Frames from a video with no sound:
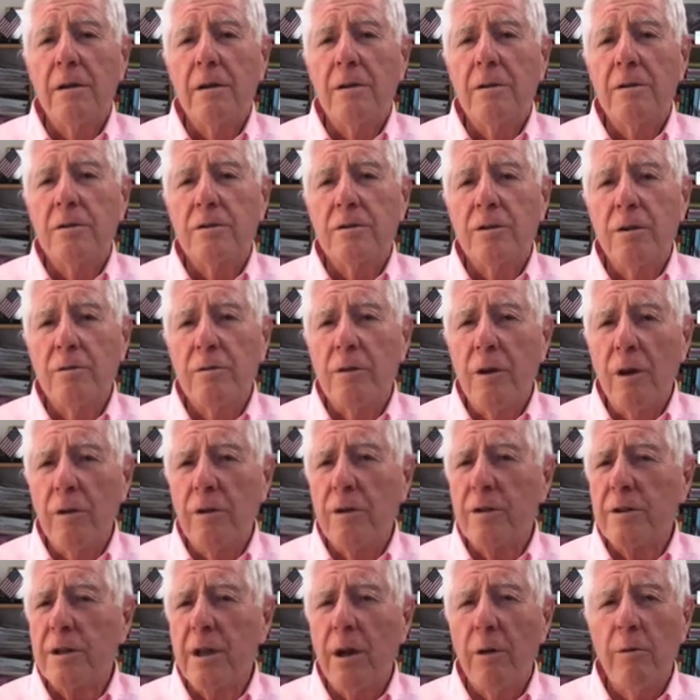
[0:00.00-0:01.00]
So
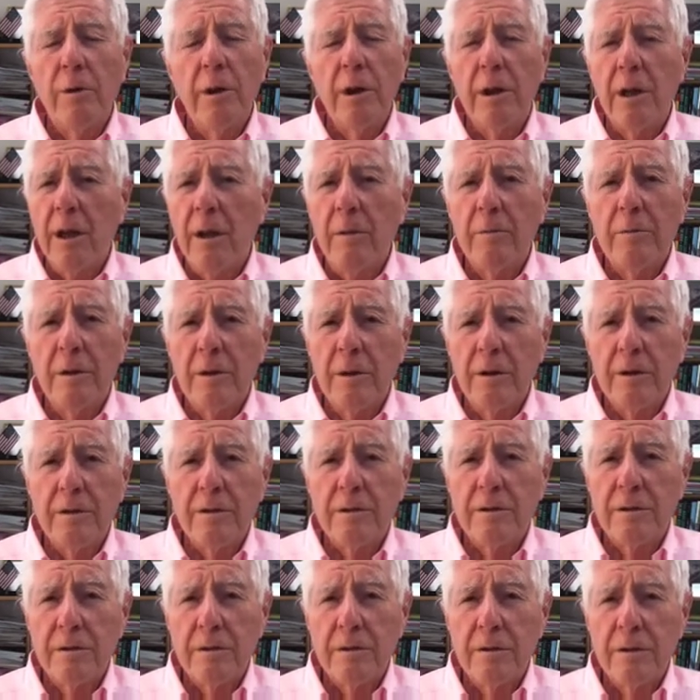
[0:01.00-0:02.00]
notice how we came to
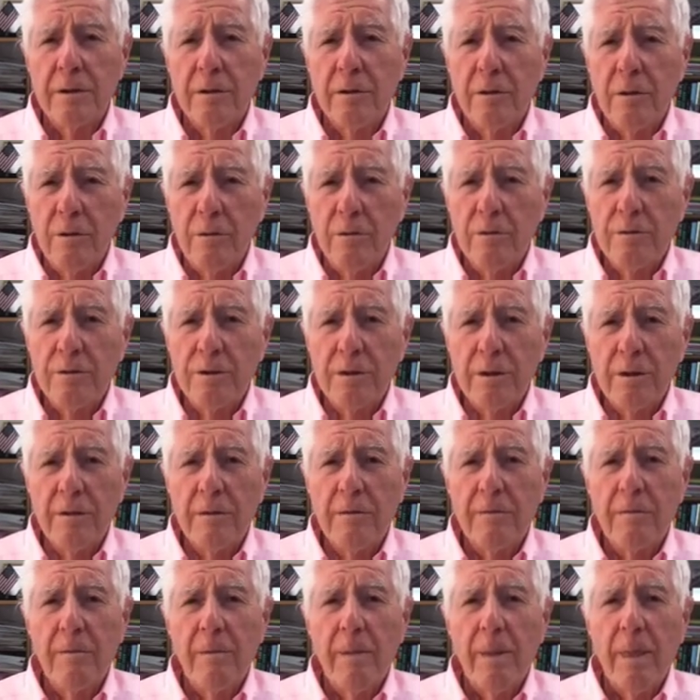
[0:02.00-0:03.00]
this conclusion.
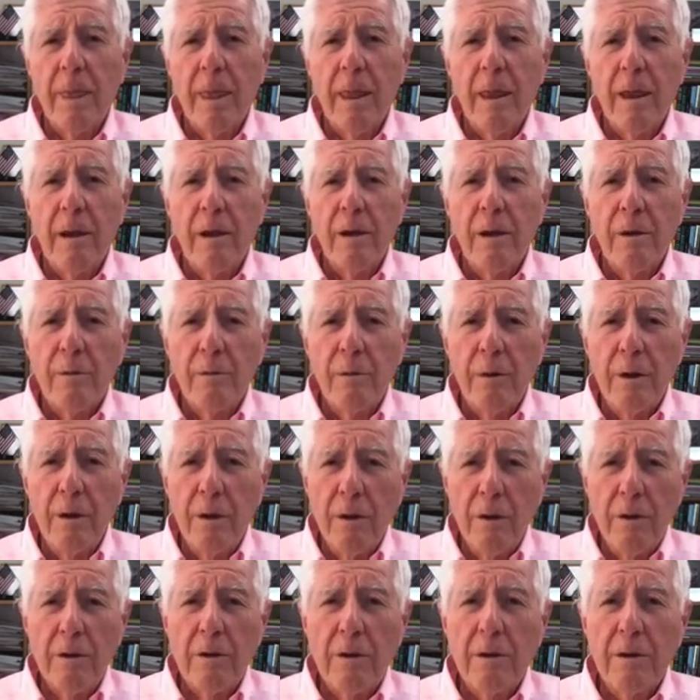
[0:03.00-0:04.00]
We
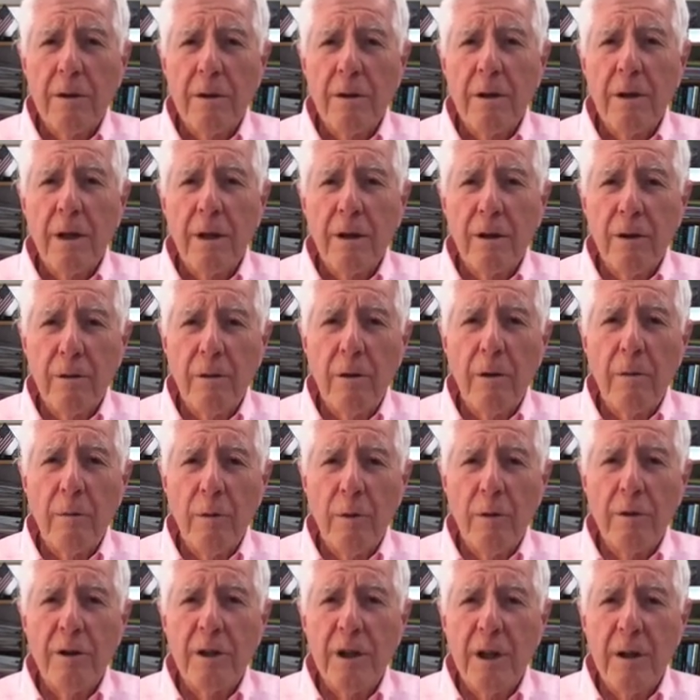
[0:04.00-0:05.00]
looked and thought
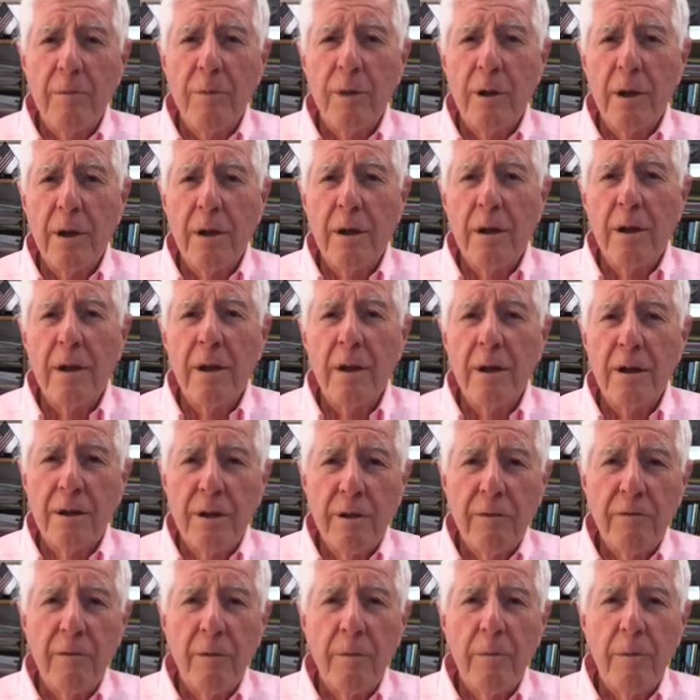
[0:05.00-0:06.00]
more deeply in a
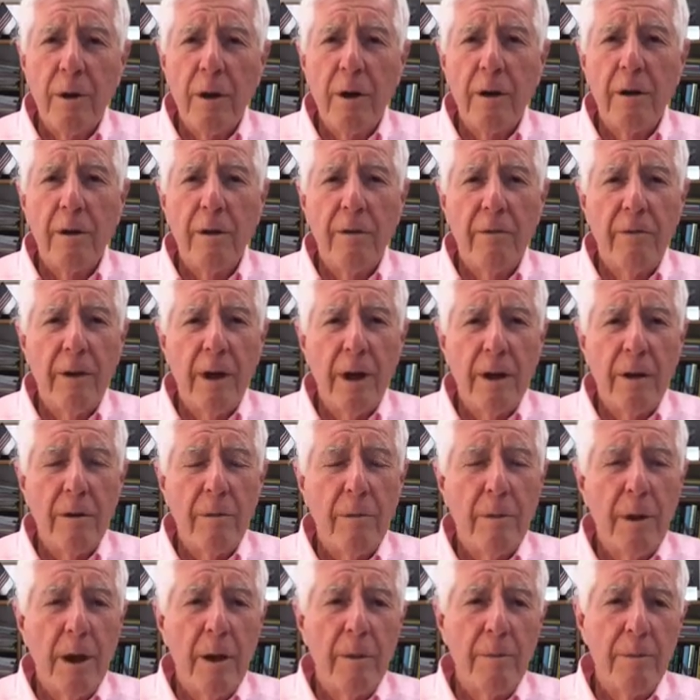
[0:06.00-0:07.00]
different part of the value
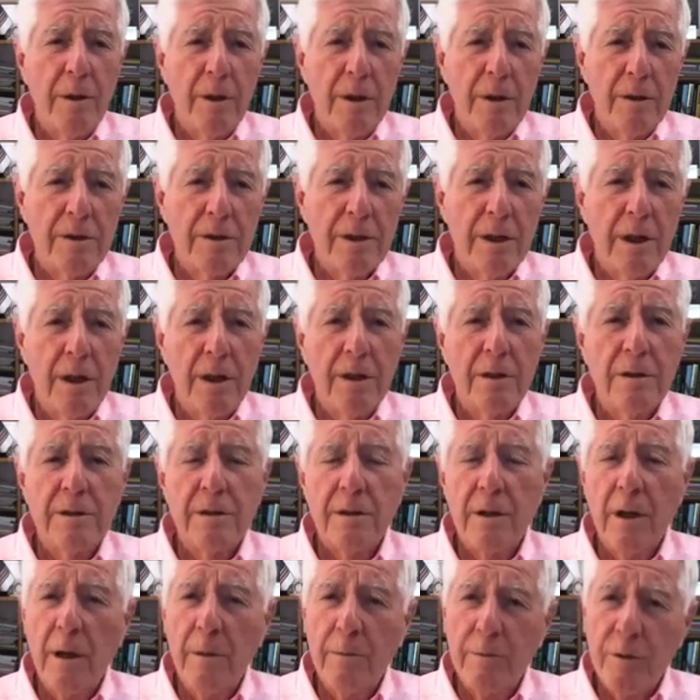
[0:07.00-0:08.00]
map, in this case
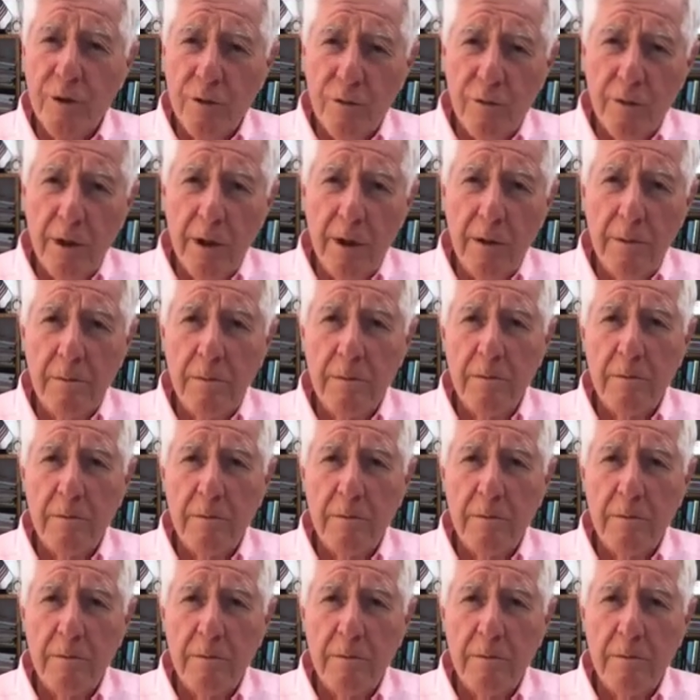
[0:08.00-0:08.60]
upstream.